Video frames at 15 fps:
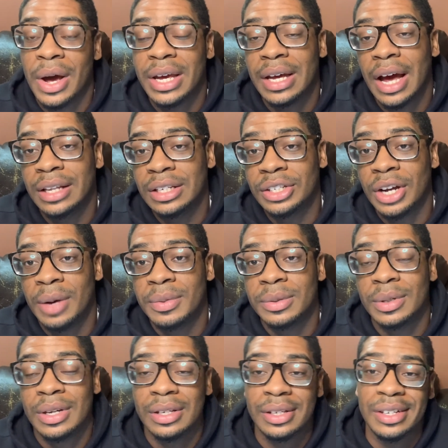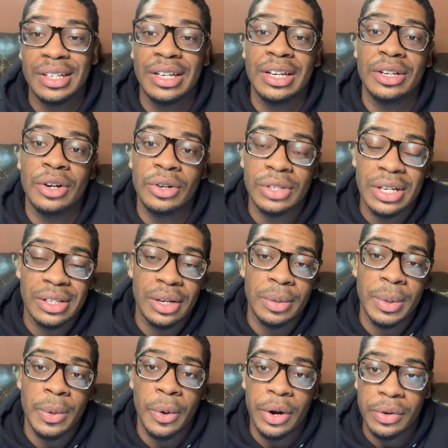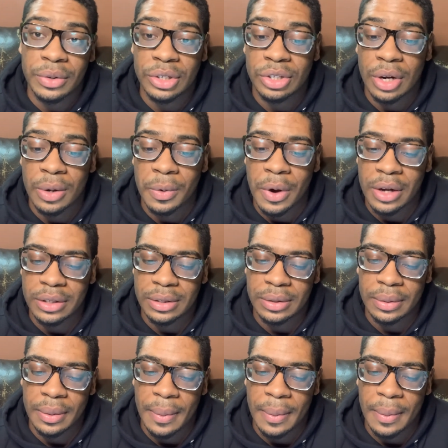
he got the job is because he he knows that he's gonna be working with Deshaun Watson.